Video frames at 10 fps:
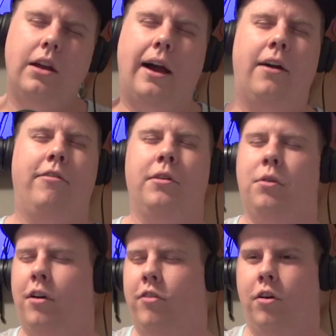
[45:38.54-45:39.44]
I don't feel
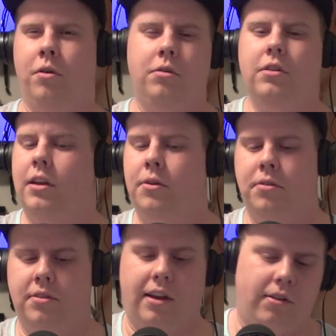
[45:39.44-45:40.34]
sorry for the
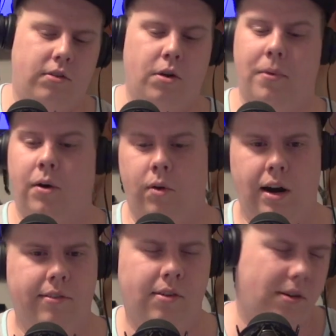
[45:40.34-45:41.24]
Houston Texans. They're my
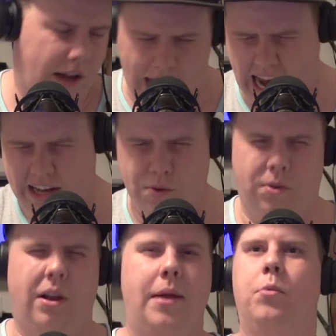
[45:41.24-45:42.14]
rival. I
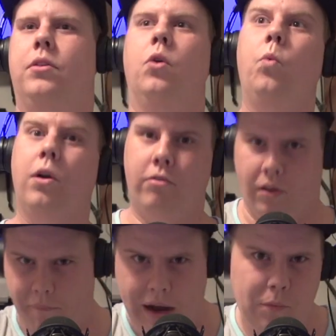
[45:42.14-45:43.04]
want the worst for
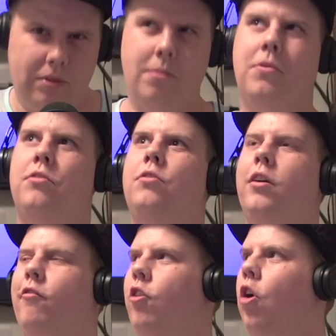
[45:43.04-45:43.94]
them. I want them to
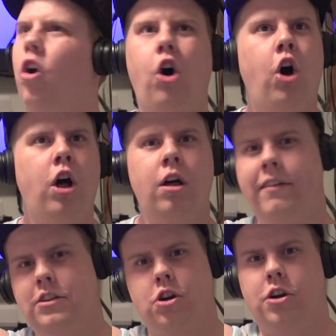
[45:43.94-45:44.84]
suck for all of
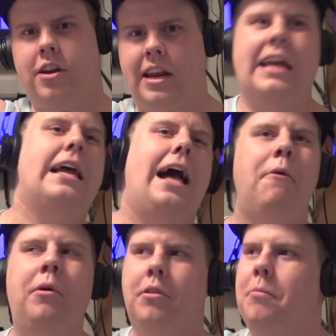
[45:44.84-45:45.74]
eternity. I
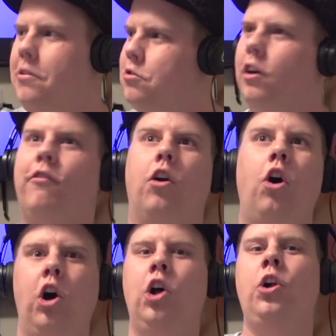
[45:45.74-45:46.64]
want them to suck for
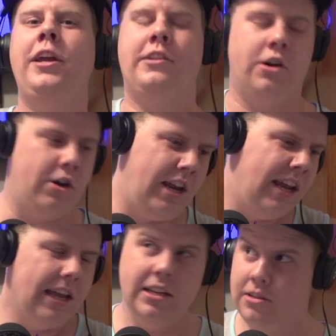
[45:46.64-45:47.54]
all
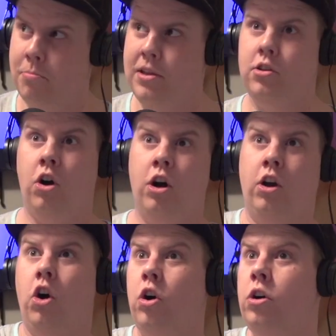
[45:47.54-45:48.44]
eternity, to miss on
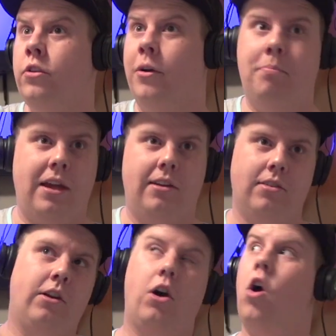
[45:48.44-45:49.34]
all their
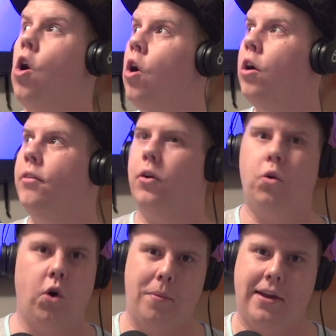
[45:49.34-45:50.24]
picks, on all the
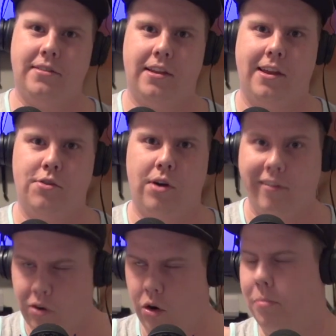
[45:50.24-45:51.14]
quarterbacks that they
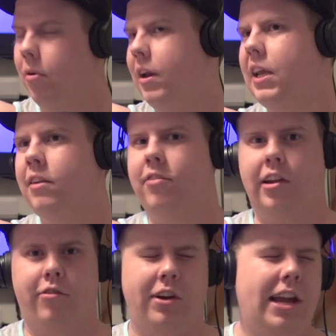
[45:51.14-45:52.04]
draft or bring in
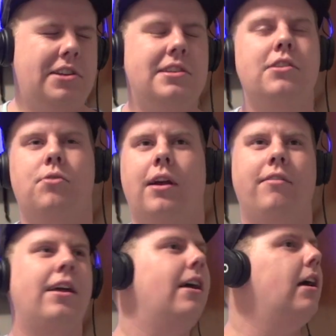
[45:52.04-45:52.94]
via free agency draft